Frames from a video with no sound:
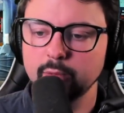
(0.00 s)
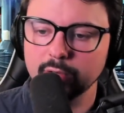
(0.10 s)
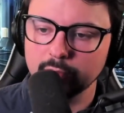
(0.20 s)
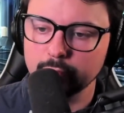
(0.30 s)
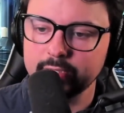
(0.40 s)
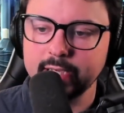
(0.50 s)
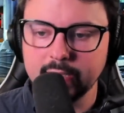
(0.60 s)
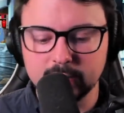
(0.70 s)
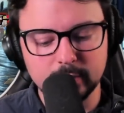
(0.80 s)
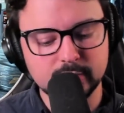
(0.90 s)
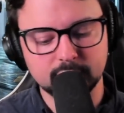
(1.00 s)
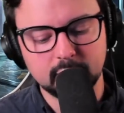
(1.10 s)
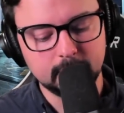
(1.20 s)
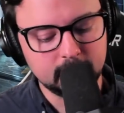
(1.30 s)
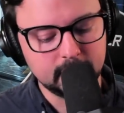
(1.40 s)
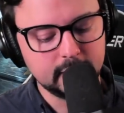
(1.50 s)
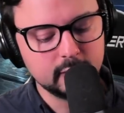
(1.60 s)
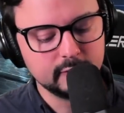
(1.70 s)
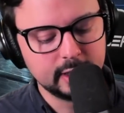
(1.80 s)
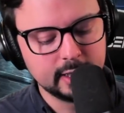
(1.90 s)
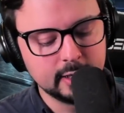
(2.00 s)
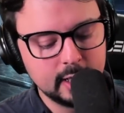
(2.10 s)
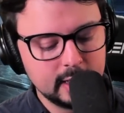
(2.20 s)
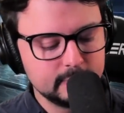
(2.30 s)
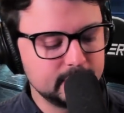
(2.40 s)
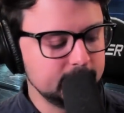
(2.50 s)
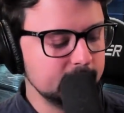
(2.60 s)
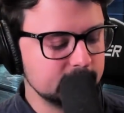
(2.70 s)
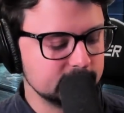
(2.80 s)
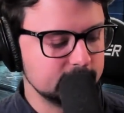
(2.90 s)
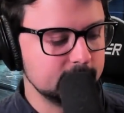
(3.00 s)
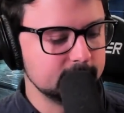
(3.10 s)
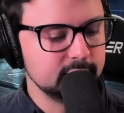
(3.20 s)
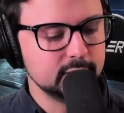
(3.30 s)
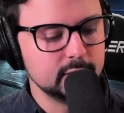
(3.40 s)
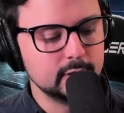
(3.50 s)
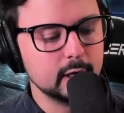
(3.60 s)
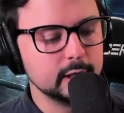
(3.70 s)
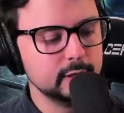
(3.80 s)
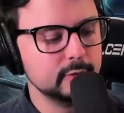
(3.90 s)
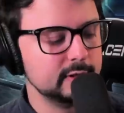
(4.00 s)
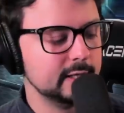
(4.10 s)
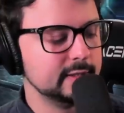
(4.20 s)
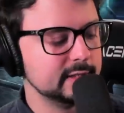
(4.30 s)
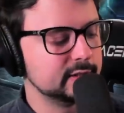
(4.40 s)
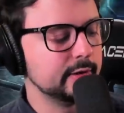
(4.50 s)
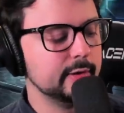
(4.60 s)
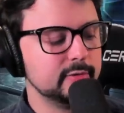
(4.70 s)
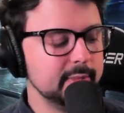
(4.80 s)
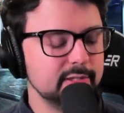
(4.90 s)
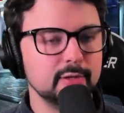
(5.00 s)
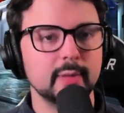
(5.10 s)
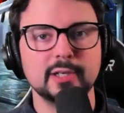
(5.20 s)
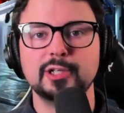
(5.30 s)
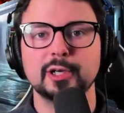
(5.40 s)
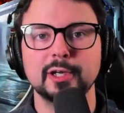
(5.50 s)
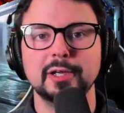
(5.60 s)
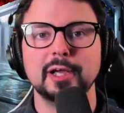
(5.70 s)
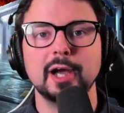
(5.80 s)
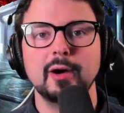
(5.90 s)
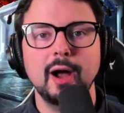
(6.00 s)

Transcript: We're a really inclusive community over here. Pretty much as long as you don't argue with and disagree with me too much, you're good to go.